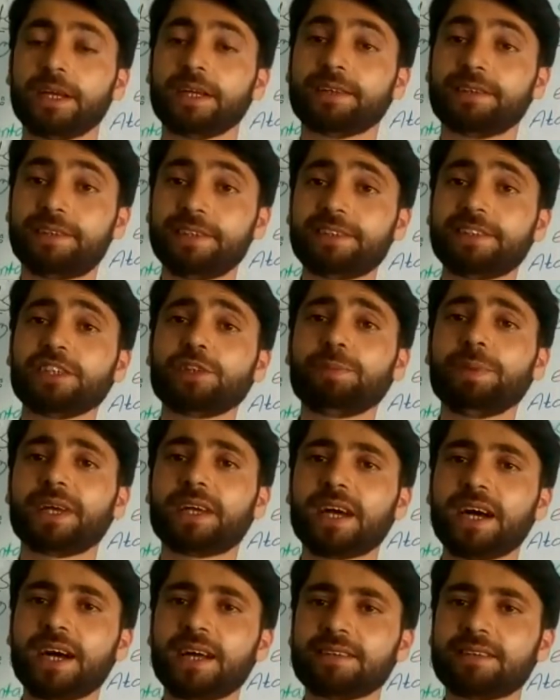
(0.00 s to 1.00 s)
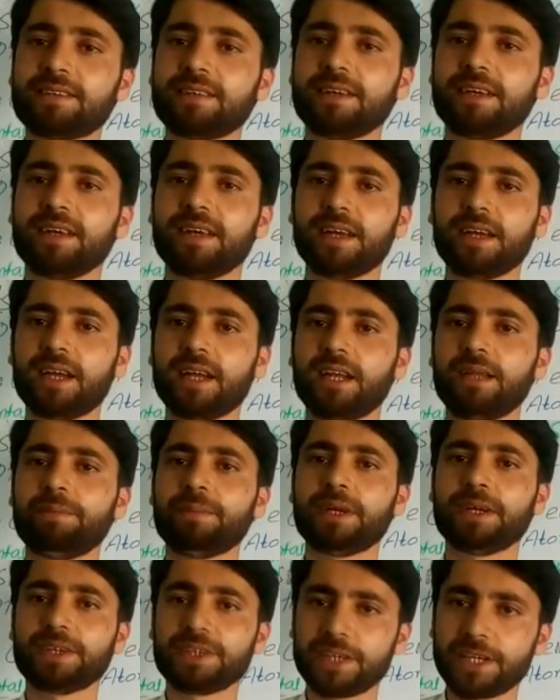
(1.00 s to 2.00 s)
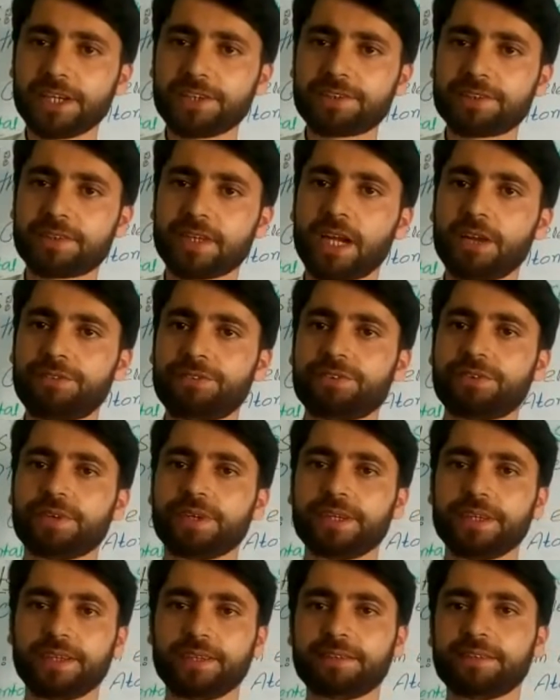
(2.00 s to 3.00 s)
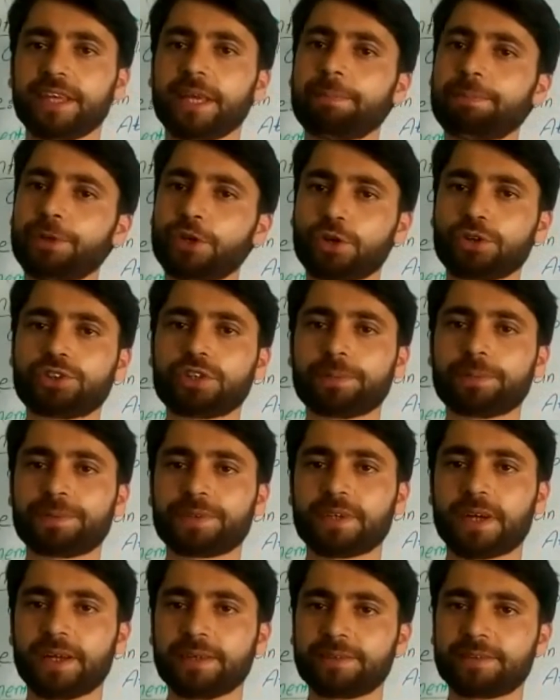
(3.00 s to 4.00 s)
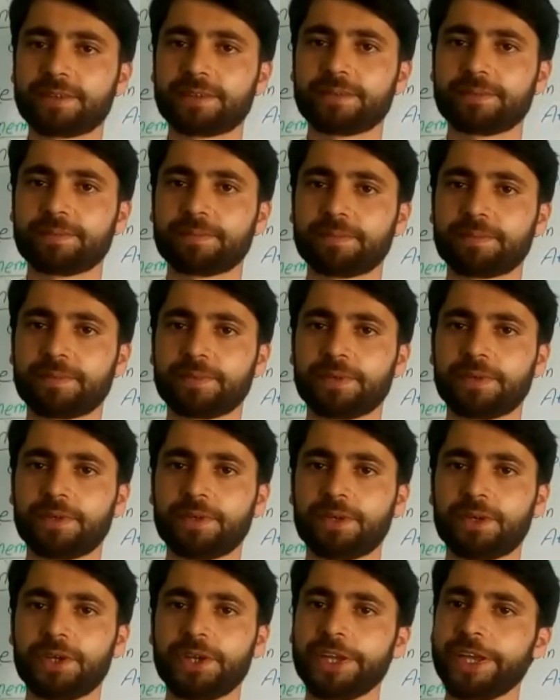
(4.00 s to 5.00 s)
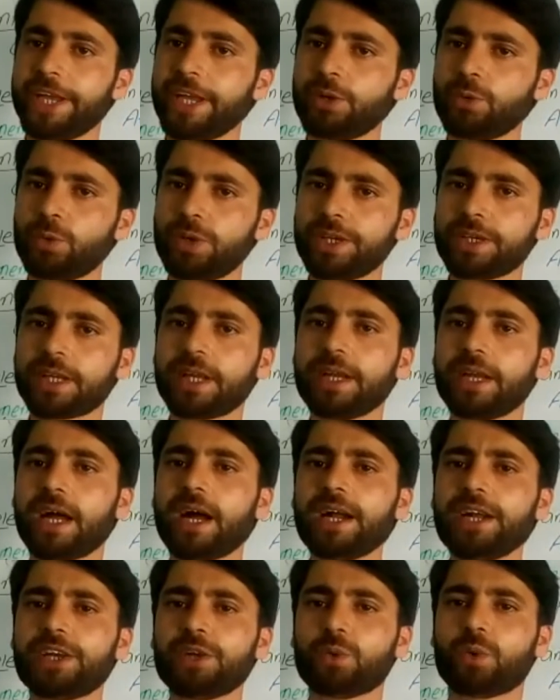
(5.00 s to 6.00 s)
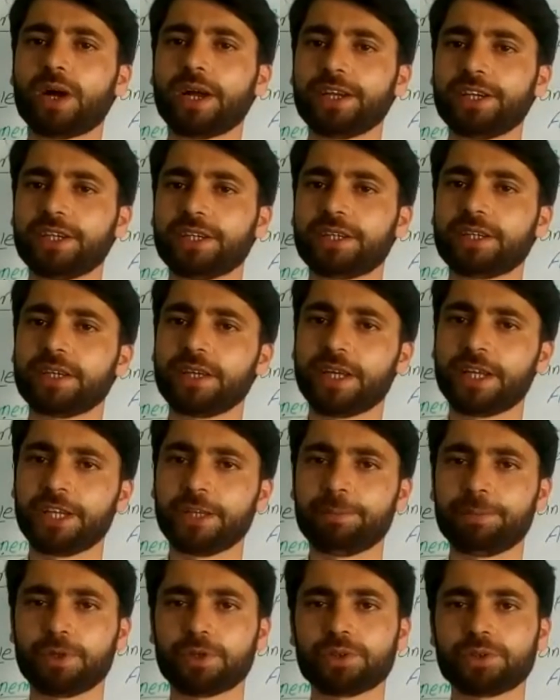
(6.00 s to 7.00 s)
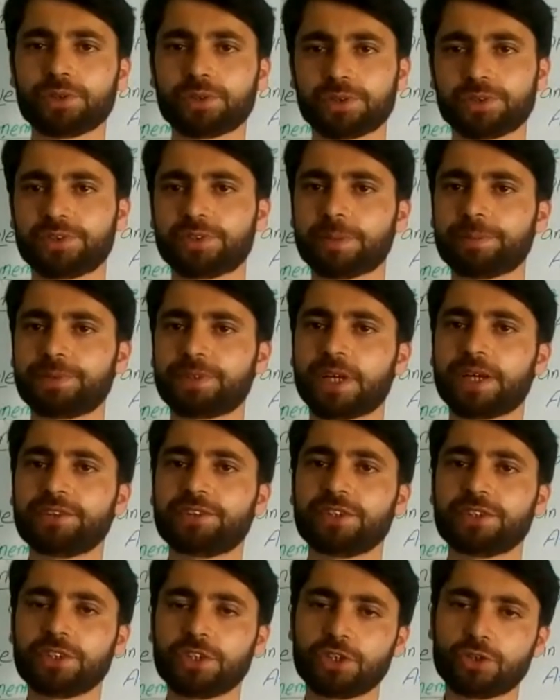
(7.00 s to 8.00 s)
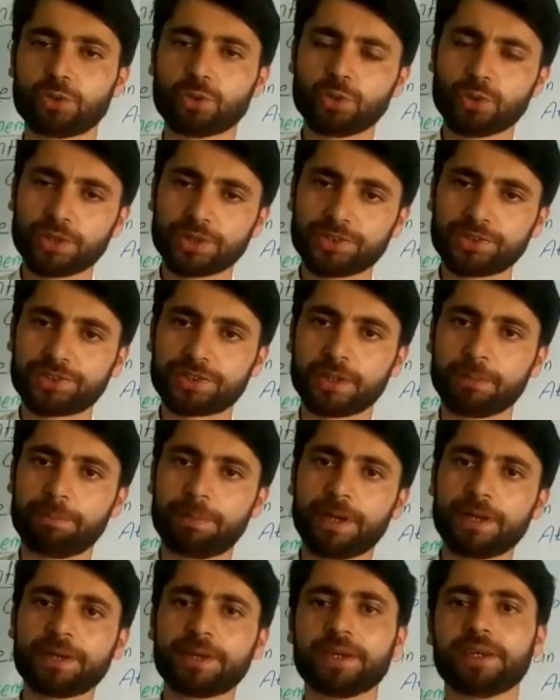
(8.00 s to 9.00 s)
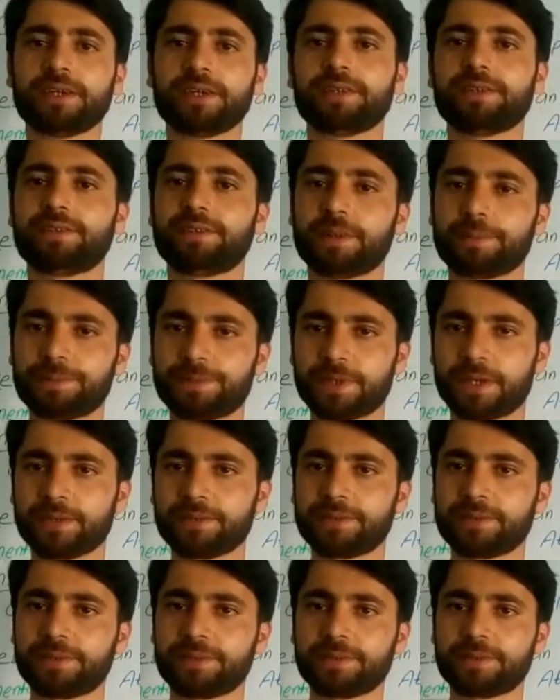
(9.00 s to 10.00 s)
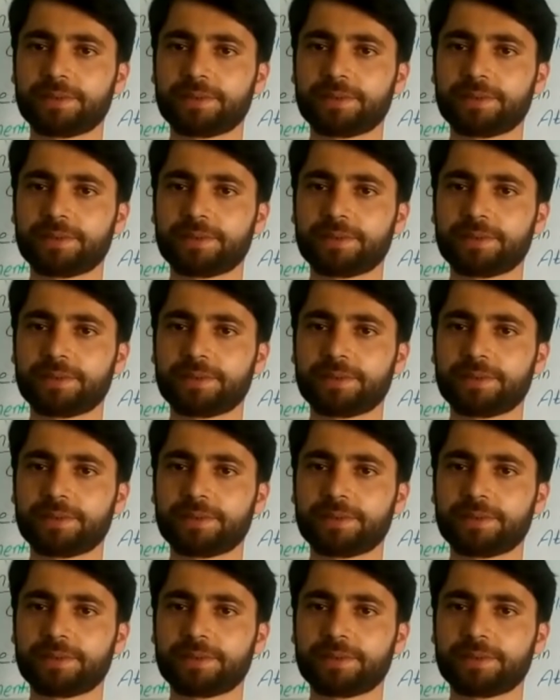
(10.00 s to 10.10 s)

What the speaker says: This is because element itself is a pure substance, and we cannot divide it any pure substances into simpler substances.